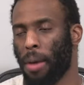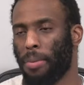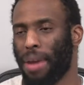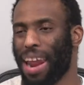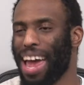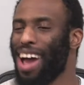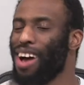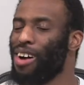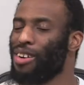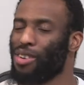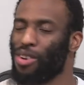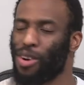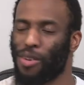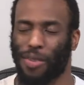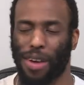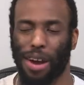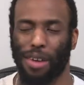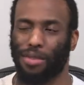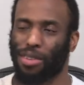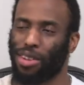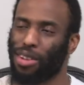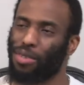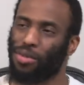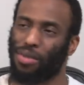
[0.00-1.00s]
But I don't know if
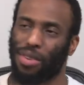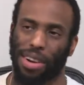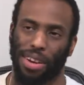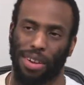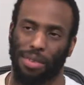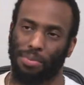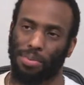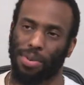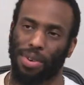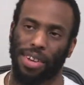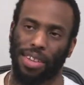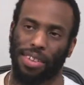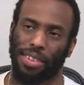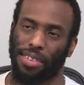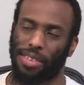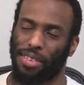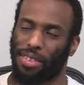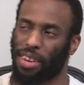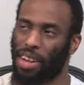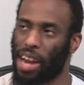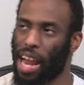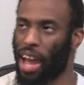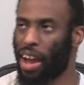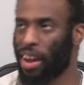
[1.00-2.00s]
I really want to put his
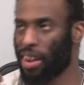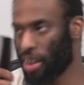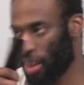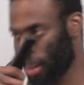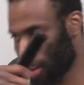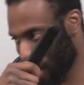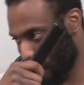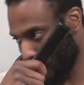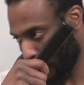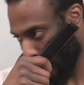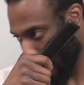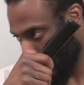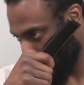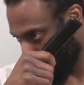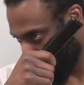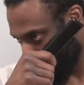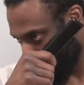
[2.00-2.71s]
joint out there like that,